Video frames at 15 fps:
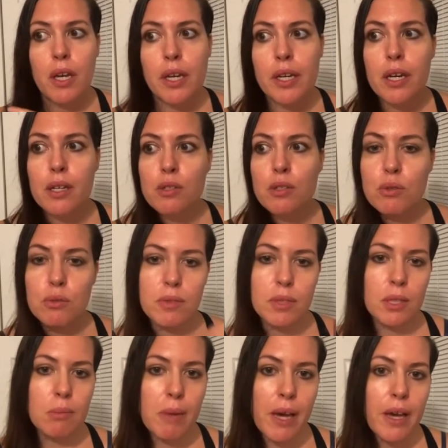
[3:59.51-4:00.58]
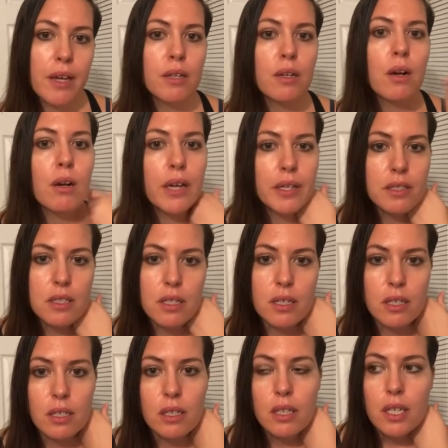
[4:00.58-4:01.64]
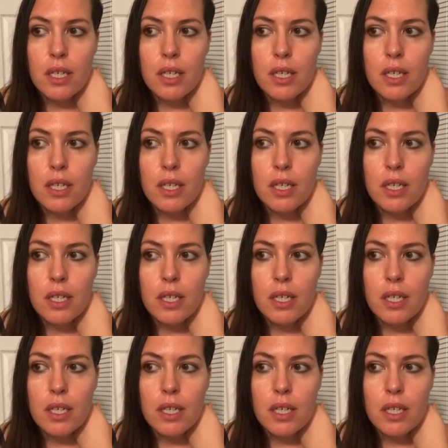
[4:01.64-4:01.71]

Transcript: I got a really bad car accident